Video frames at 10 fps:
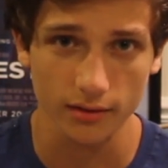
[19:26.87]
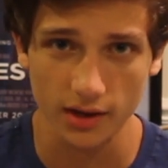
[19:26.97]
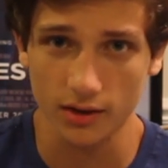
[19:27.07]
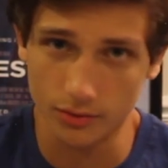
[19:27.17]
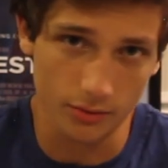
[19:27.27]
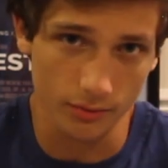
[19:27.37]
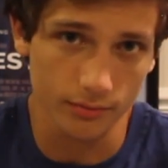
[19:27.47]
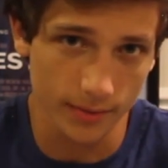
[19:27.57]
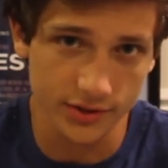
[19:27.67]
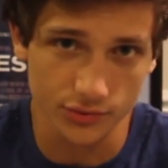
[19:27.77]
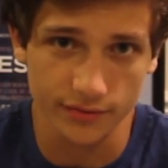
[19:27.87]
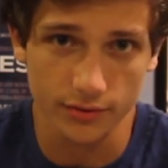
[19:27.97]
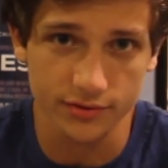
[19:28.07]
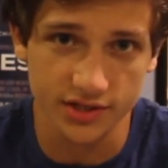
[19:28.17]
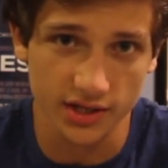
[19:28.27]
kid who makes
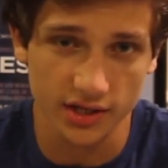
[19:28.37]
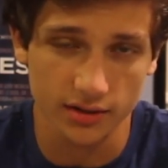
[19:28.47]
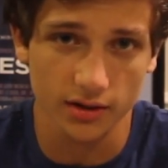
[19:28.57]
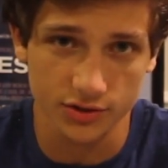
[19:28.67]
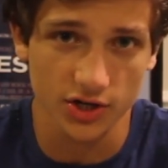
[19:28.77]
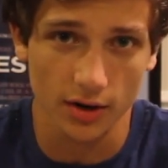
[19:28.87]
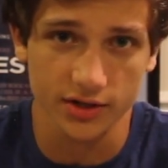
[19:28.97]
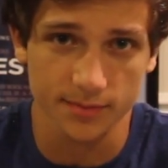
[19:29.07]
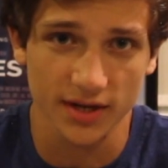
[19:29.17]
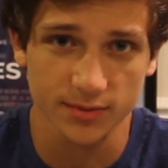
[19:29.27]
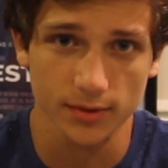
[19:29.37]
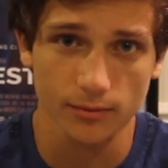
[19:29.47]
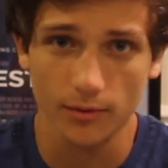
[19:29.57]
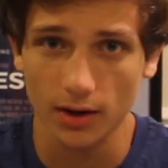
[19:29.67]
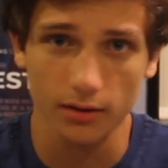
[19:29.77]
reviews sitting in a chair in his
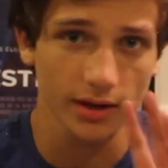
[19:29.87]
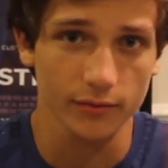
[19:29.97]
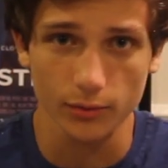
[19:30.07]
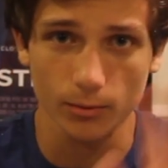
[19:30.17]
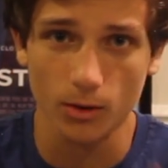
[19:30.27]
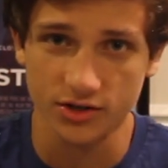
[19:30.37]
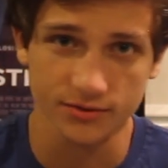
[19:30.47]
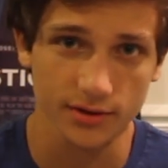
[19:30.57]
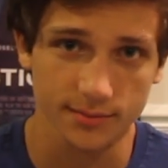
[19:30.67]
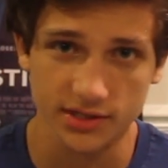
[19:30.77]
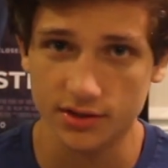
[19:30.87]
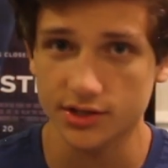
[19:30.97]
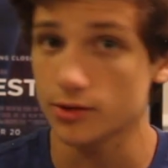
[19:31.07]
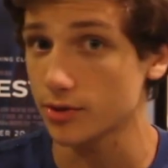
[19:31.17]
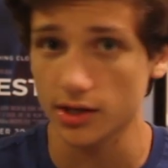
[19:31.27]
basement while everyone walks around
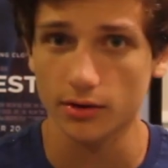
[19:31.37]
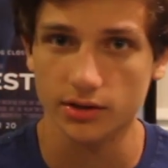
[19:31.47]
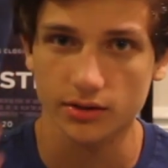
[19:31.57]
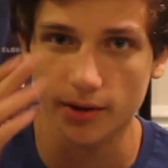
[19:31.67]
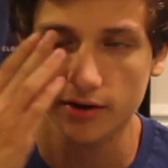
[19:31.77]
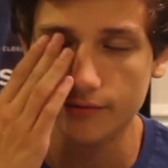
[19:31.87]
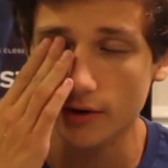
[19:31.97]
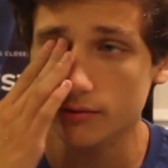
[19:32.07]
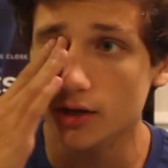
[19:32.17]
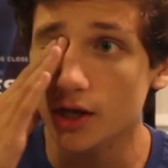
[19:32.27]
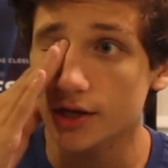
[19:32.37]
upstairs and you can hear it on the microphone.